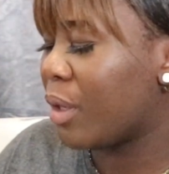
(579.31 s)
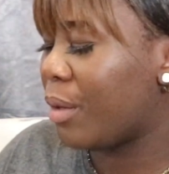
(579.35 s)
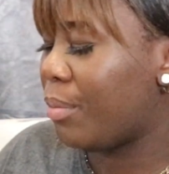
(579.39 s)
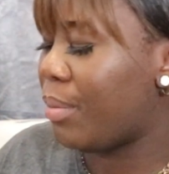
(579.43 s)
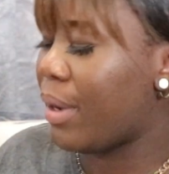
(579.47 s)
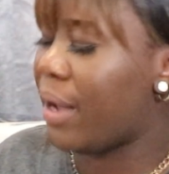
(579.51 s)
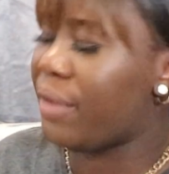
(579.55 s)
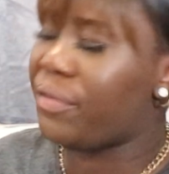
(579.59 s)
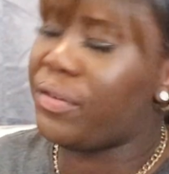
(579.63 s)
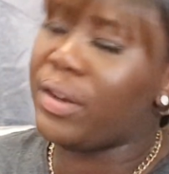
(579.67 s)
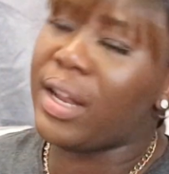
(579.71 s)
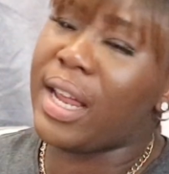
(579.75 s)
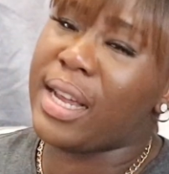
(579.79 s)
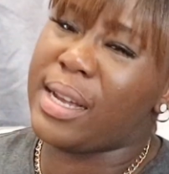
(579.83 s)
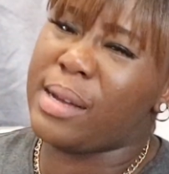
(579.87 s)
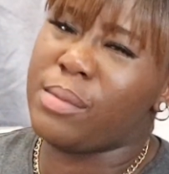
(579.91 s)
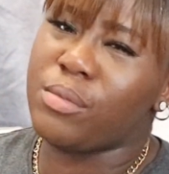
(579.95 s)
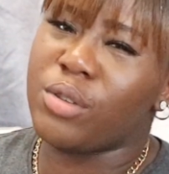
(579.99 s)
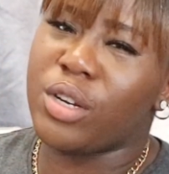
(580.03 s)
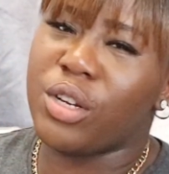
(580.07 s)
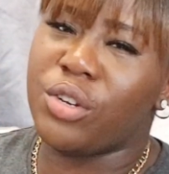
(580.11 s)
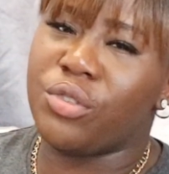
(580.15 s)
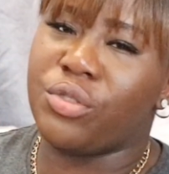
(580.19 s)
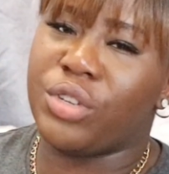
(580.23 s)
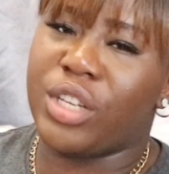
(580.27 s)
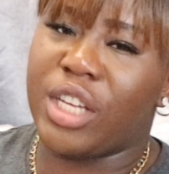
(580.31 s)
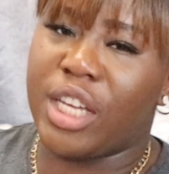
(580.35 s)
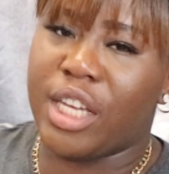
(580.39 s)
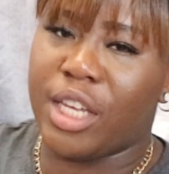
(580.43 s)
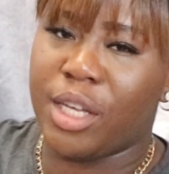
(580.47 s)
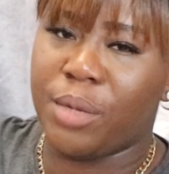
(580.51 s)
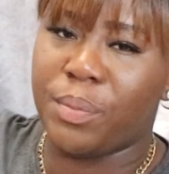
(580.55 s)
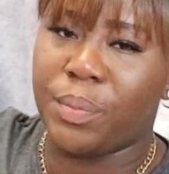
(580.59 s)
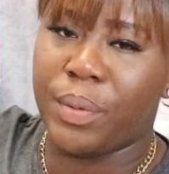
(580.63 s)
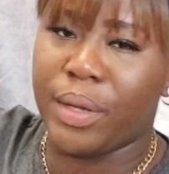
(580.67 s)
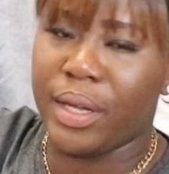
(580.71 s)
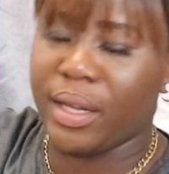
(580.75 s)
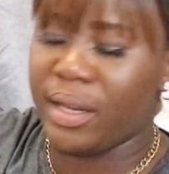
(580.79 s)
but i feel like i'm gonna
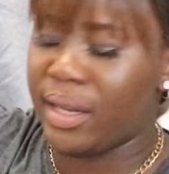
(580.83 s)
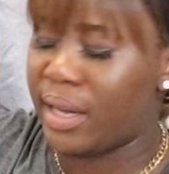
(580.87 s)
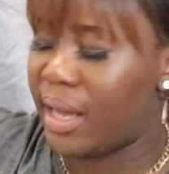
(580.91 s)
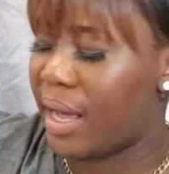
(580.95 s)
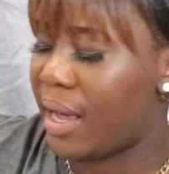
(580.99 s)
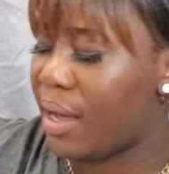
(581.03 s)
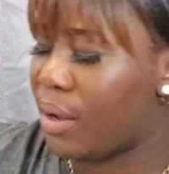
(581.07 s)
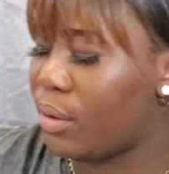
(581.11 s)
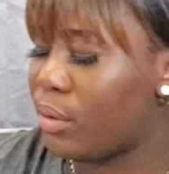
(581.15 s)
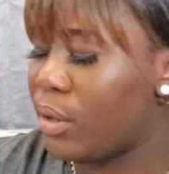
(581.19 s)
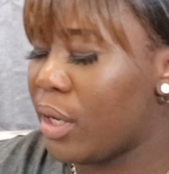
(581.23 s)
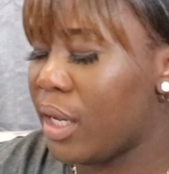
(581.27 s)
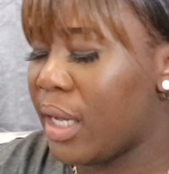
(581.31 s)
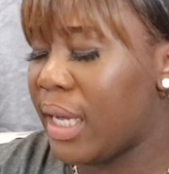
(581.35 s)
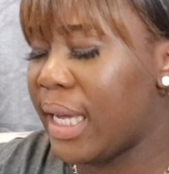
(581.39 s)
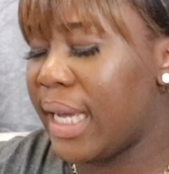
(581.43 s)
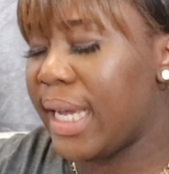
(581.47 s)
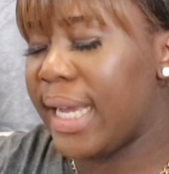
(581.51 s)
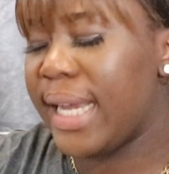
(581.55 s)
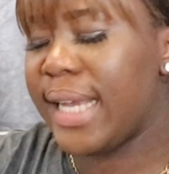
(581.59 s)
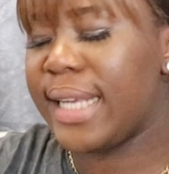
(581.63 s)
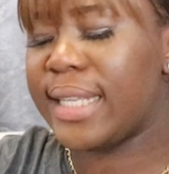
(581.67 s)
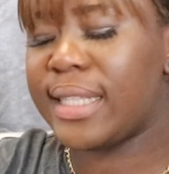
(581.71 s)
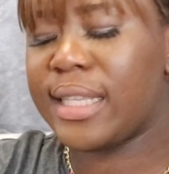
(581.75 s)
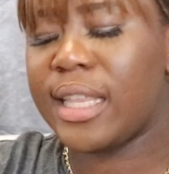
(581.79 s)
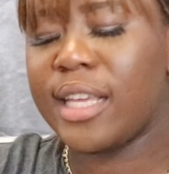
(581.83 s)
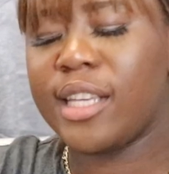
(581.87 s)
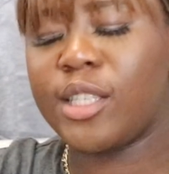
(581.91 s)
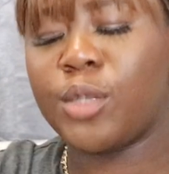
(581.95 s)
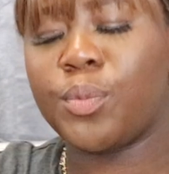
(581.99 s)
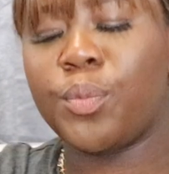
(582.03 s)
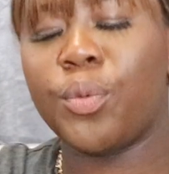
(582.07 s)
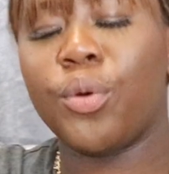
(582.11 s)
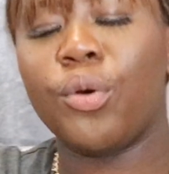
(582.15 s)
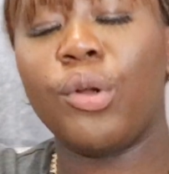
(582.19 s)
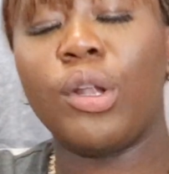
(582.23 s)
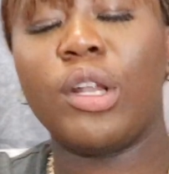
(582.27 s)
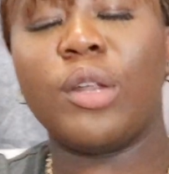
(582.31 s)
keep it now is this
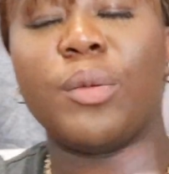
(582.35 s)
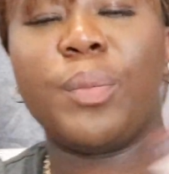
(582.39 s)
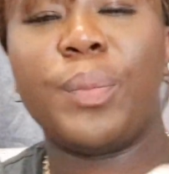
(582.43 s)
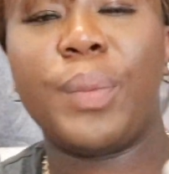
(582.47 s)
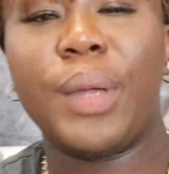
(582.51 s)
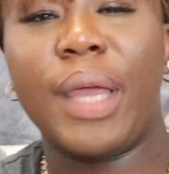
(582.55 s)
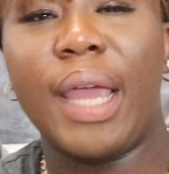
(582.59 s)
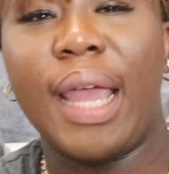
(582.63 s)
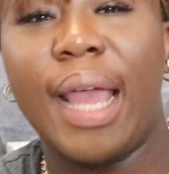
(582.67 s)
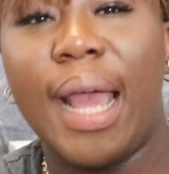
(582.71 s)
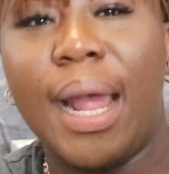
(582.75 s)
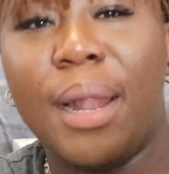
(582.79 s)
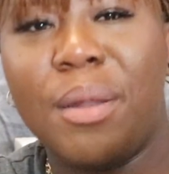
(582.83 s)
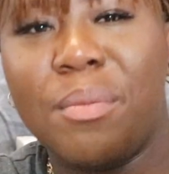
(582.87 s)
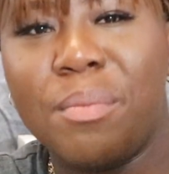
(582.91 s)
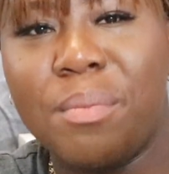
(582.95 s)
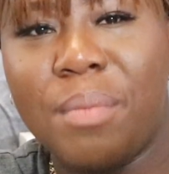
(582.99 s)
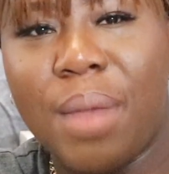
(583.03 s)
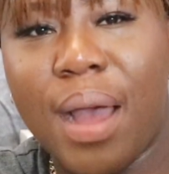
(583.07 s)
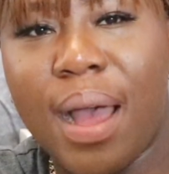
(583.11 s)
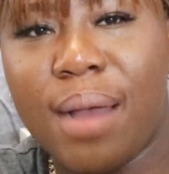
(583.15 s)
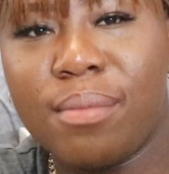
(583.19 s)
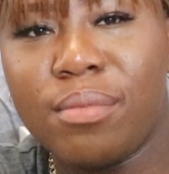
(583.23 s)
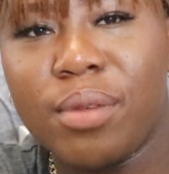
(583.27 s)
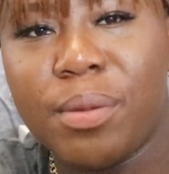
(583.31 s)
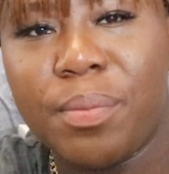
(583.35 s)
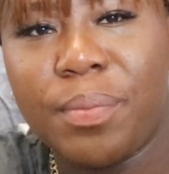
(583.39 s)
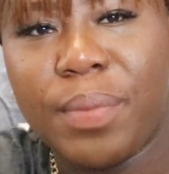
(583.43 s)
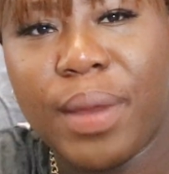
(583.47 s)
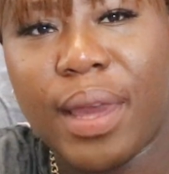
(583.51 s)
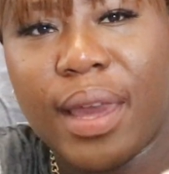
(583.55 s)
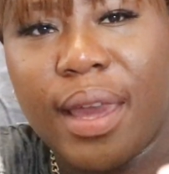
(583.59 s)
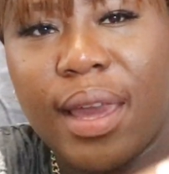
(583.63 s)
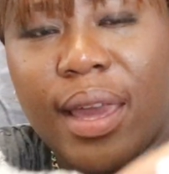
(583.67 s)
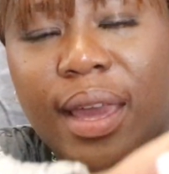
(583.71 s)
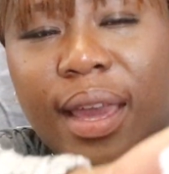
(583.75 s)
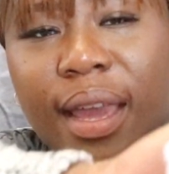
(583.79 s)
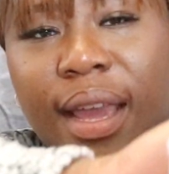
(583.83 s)
polar bear and mama
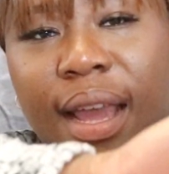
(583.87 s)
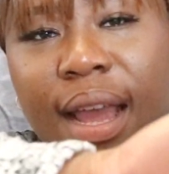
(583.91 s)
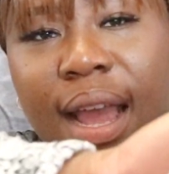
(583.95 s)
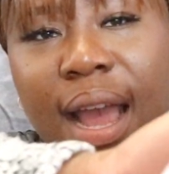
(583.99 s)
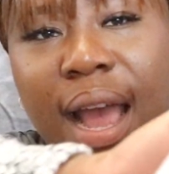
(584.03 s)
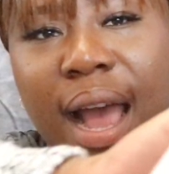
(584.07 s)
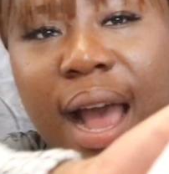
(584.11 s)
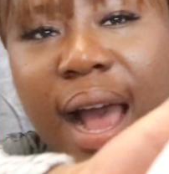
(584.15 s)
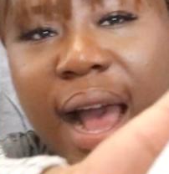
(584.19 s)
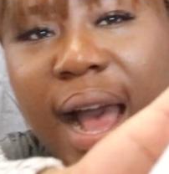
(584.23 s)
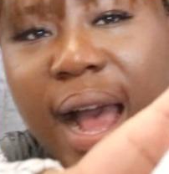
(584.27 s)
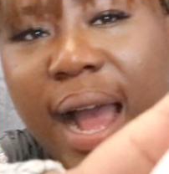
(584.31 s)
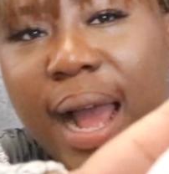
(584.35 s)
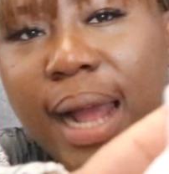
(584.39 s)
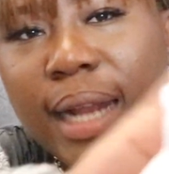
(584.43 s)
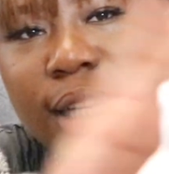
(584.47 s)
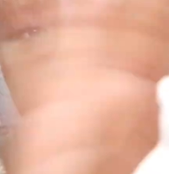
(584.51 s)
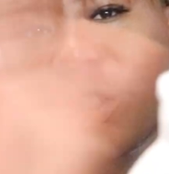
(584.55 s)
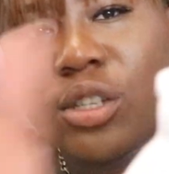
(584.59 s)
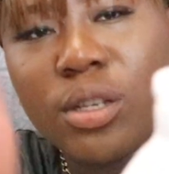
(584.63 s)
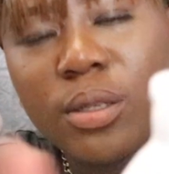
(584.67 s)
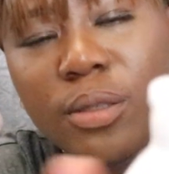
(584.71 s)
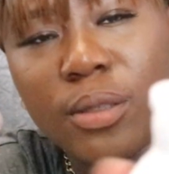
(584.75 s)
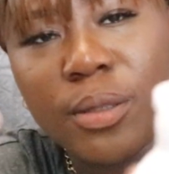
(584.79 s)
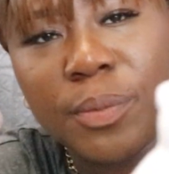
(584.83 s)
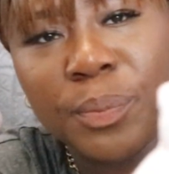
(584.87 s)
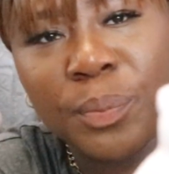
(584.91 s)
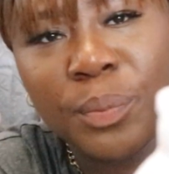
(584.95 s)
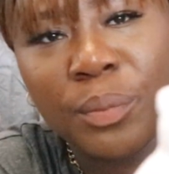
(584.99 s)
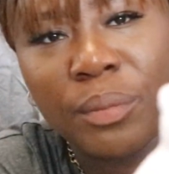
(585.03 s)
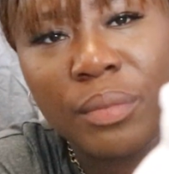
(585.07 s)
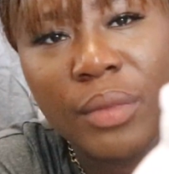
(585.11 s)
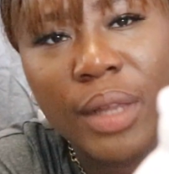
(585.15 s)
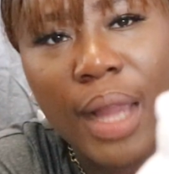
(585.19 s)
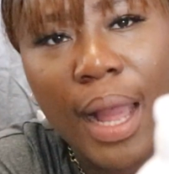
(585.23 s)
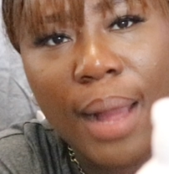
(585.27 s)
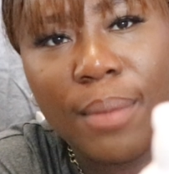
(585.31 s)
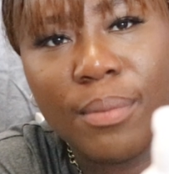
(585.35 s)
bear i just
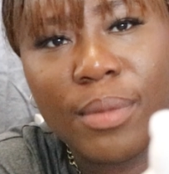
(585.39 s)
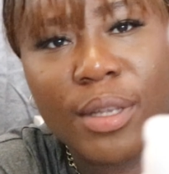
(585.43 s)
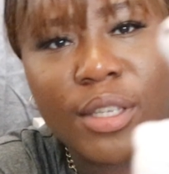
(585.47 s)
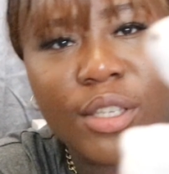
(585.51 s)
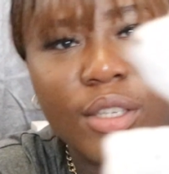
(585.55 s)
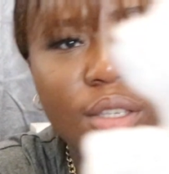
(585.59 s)
i'm a